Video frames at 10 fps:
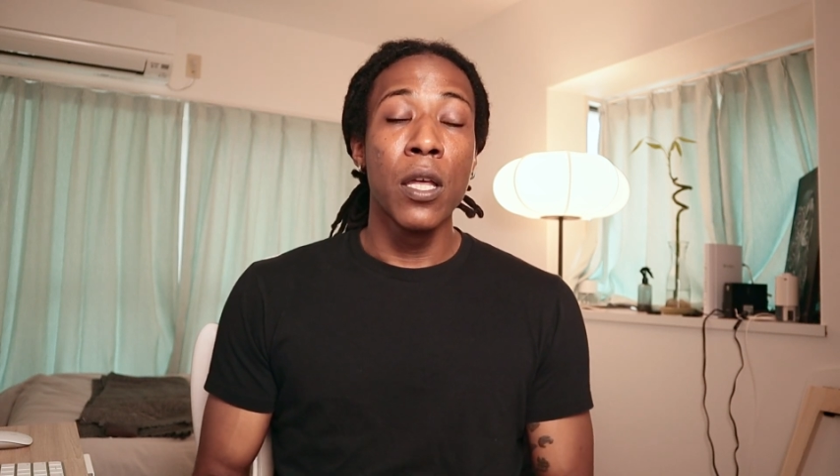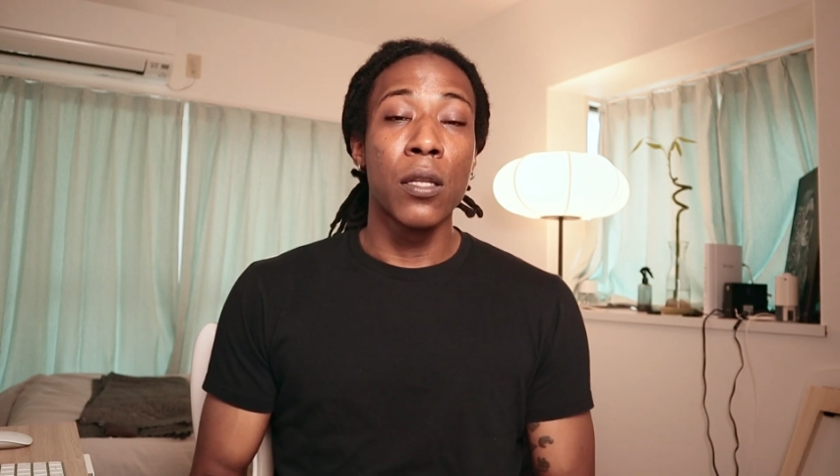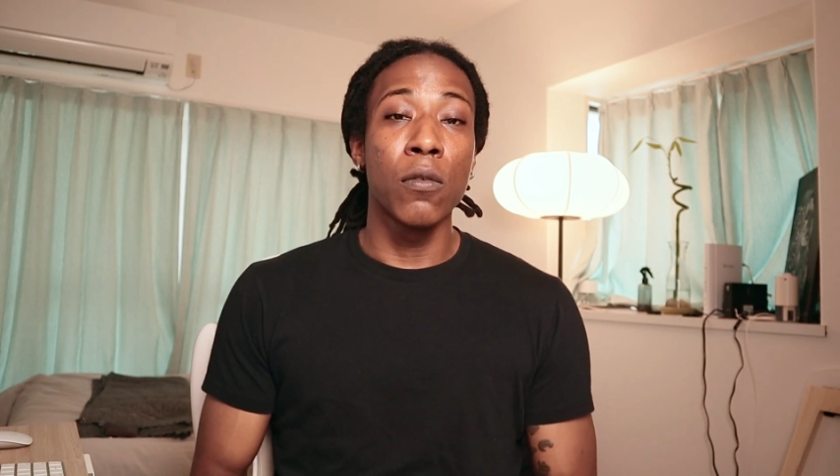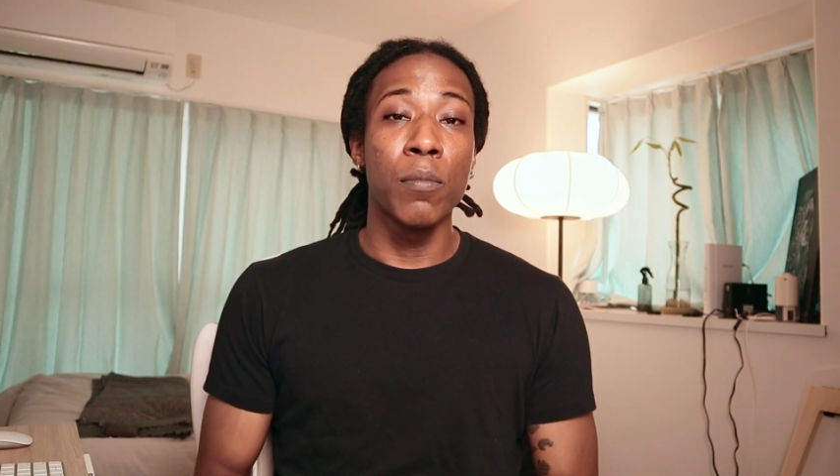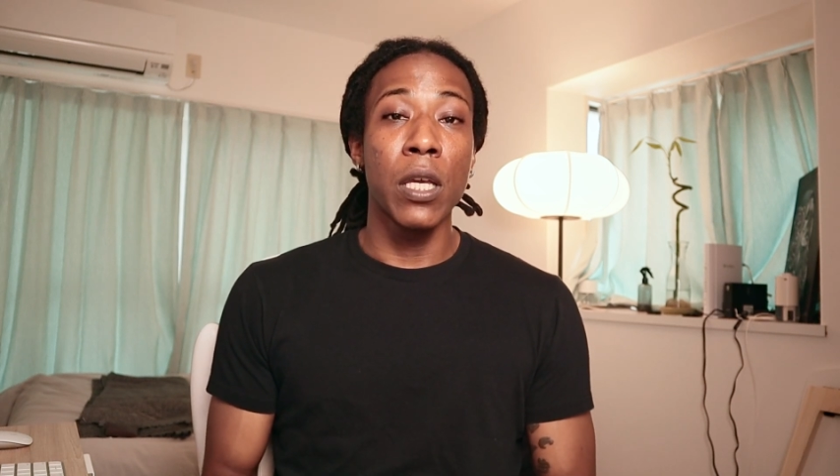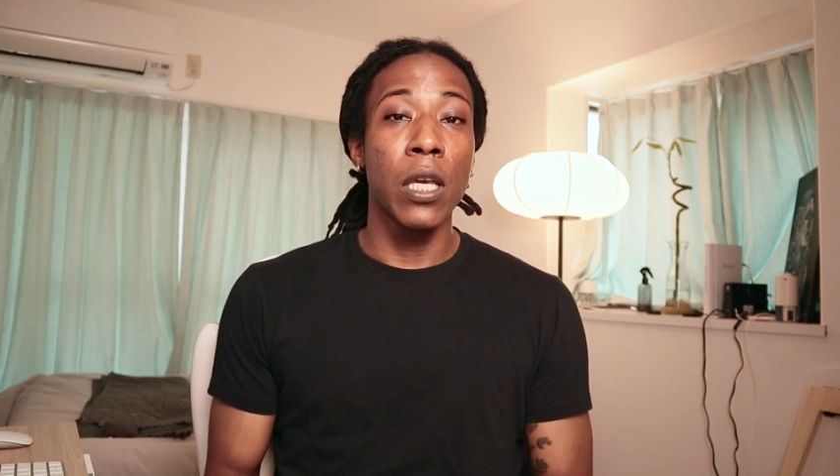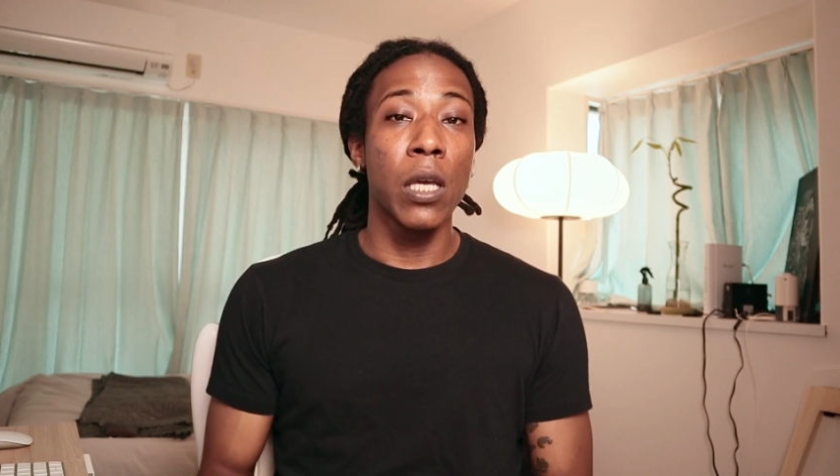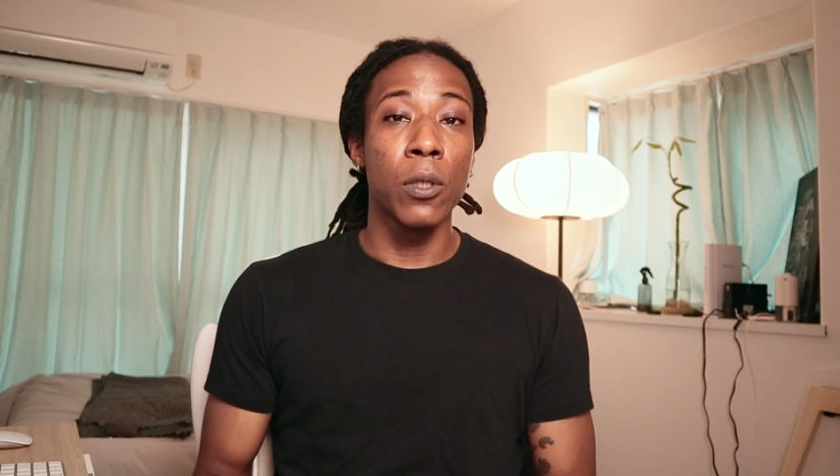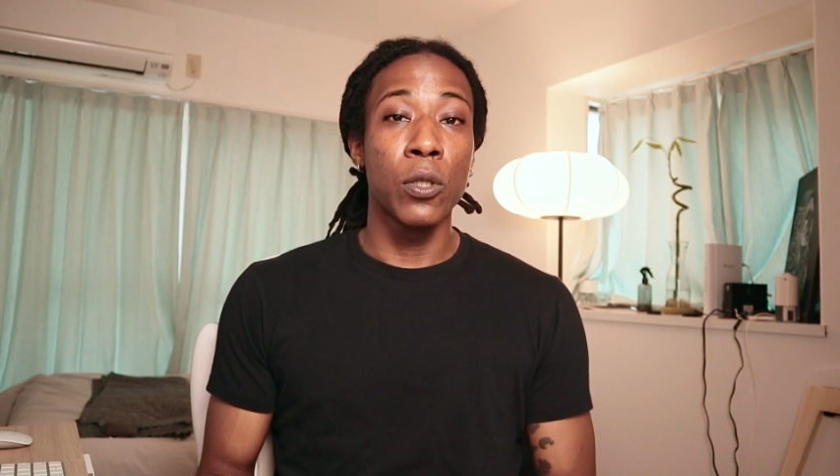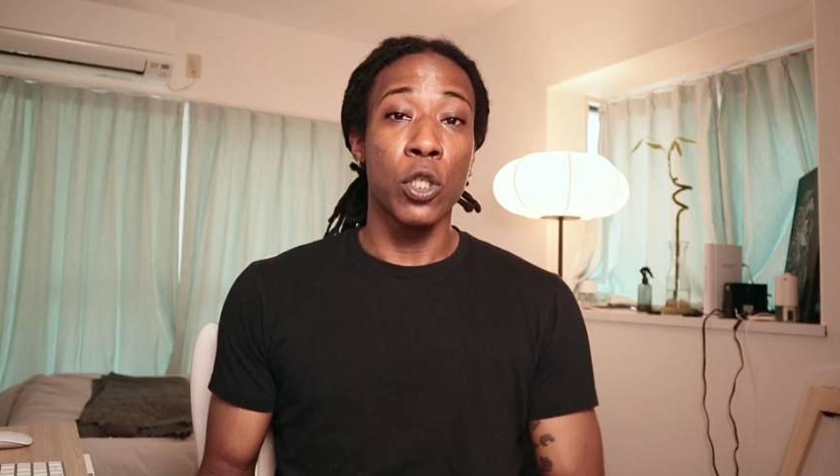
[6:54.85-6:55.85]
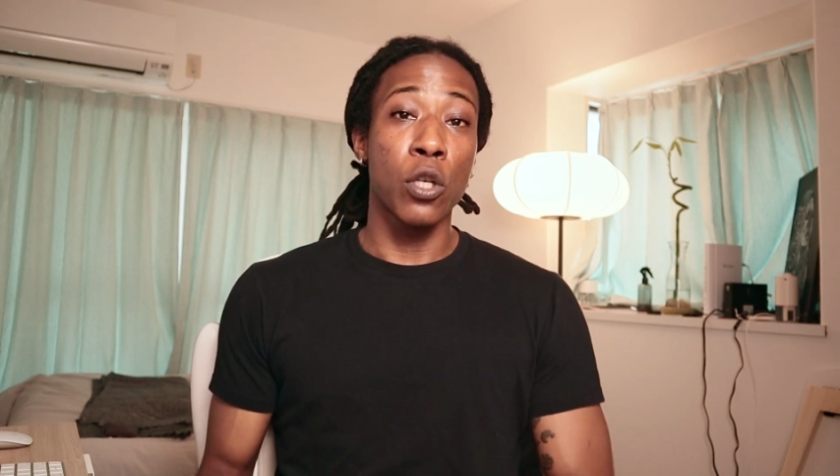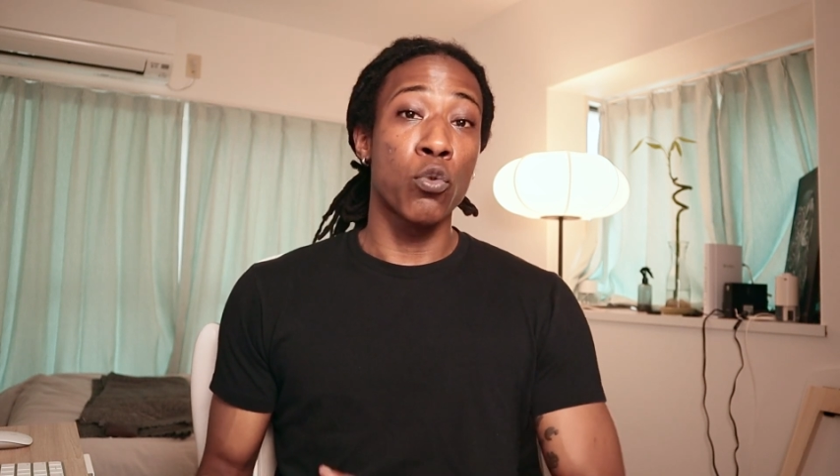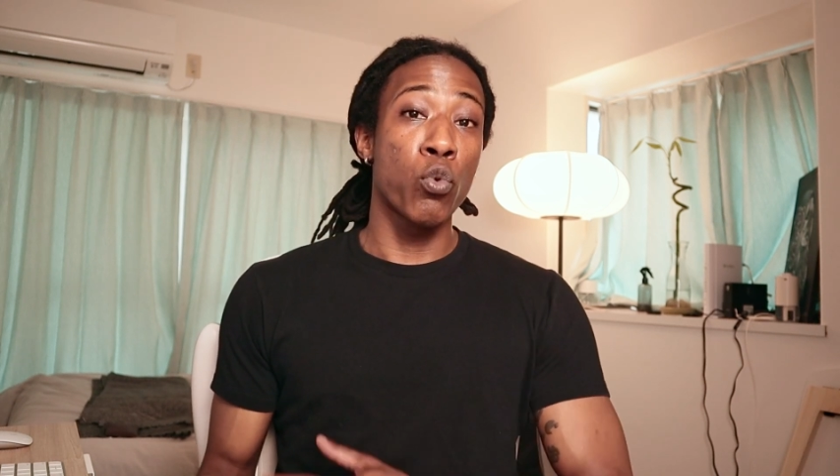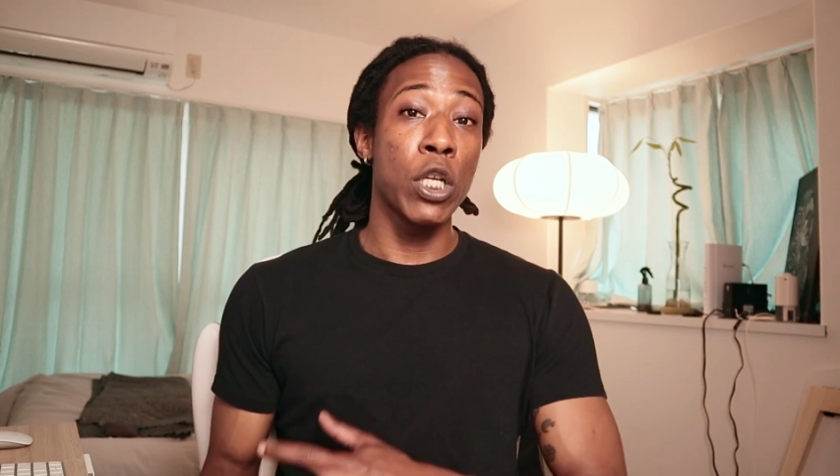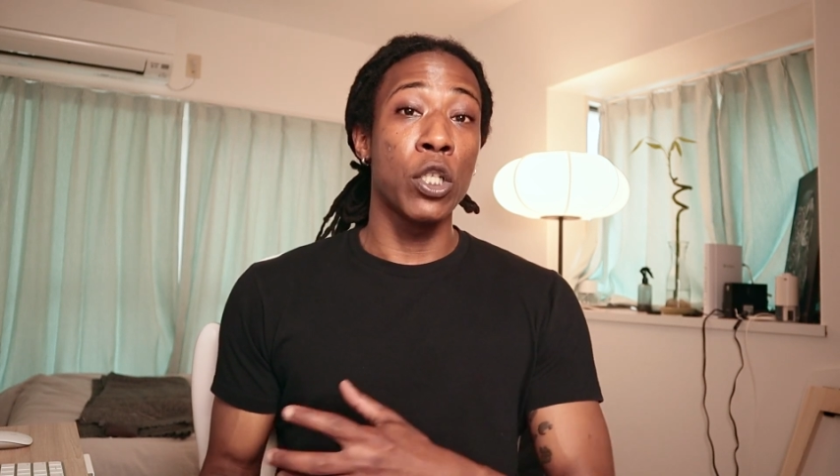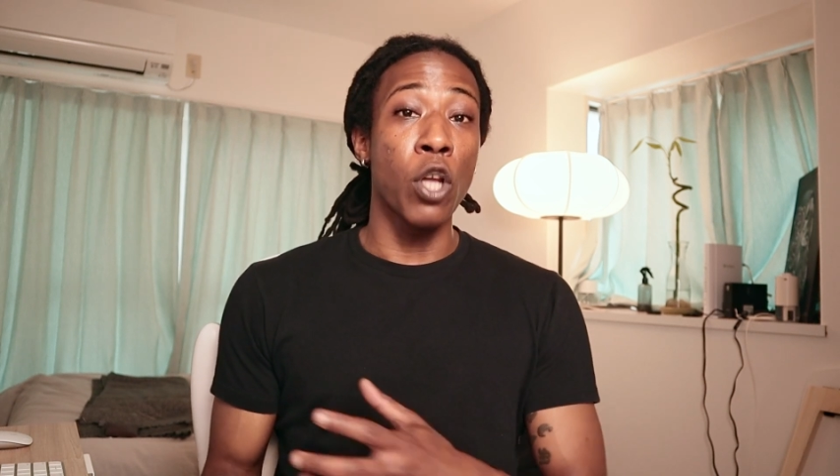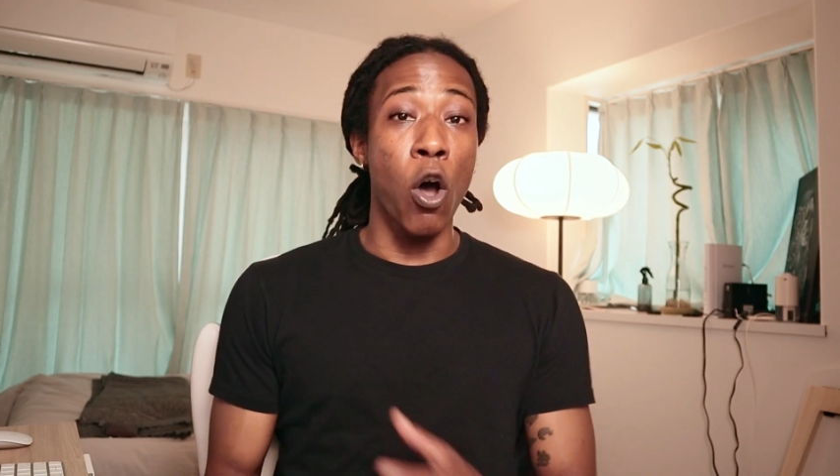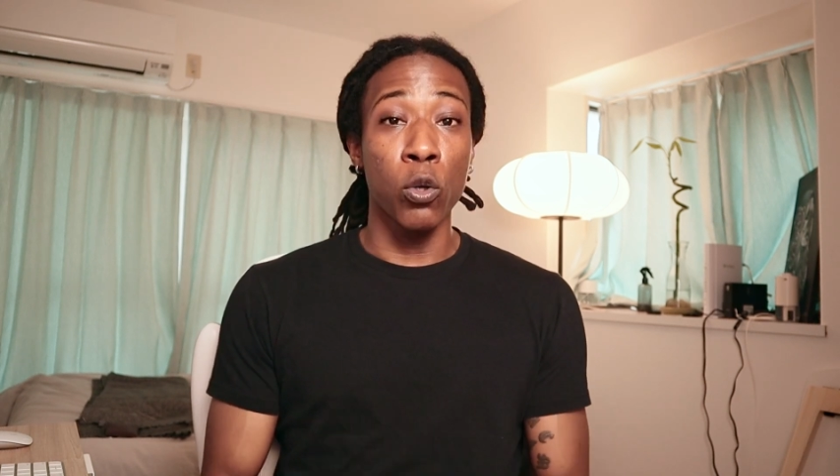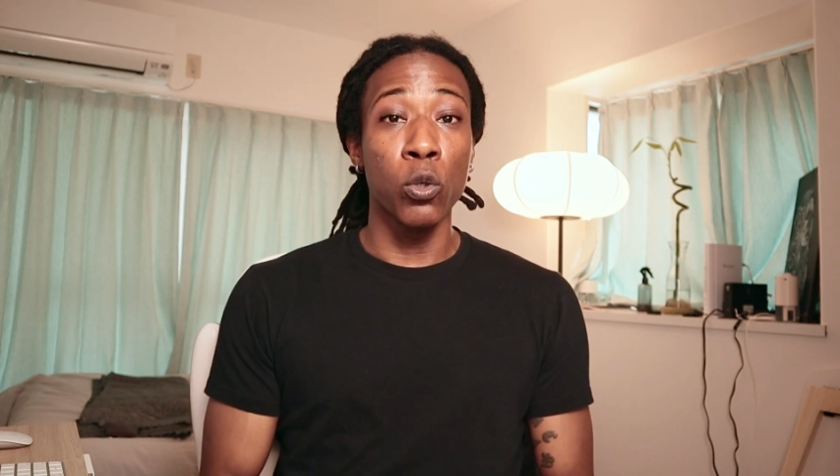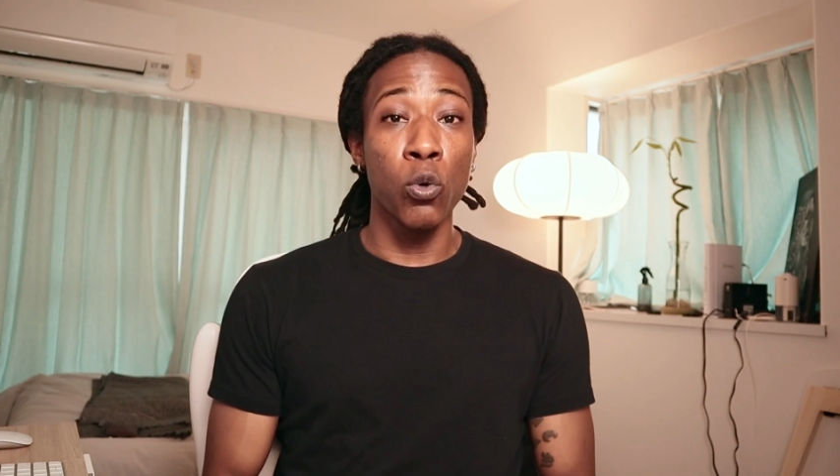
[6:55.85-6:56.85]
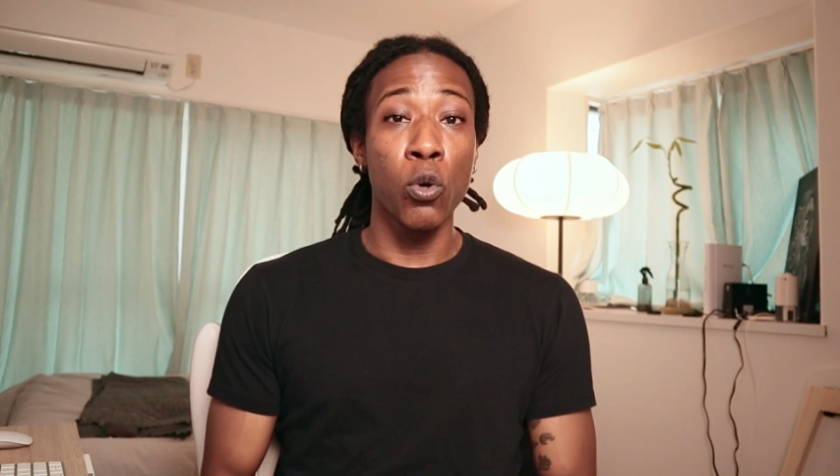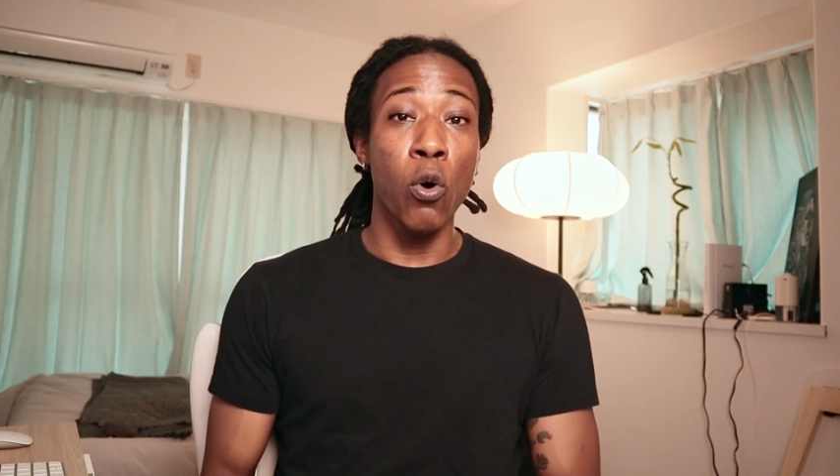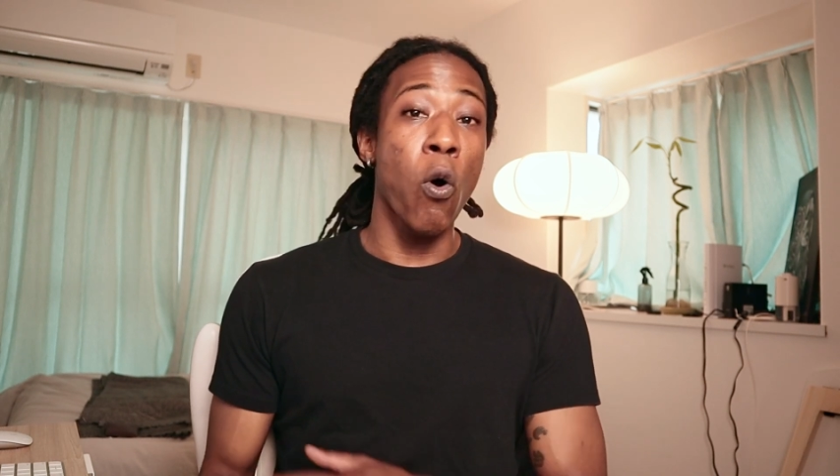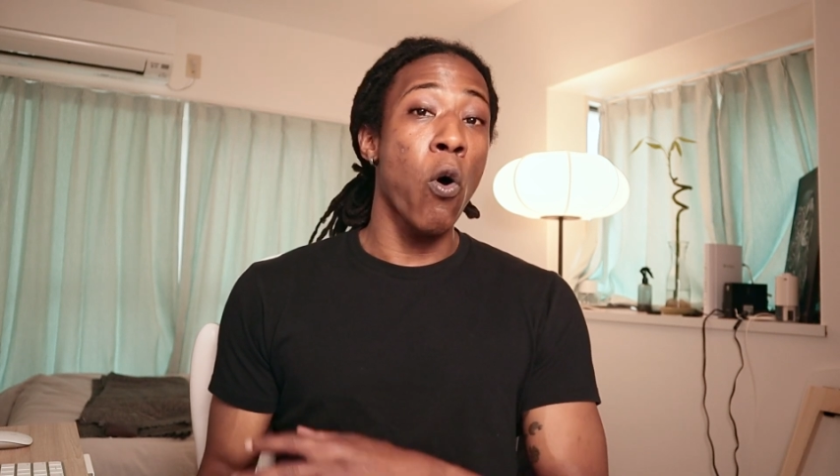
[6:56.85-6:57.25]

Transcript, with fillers: So being able to just re-download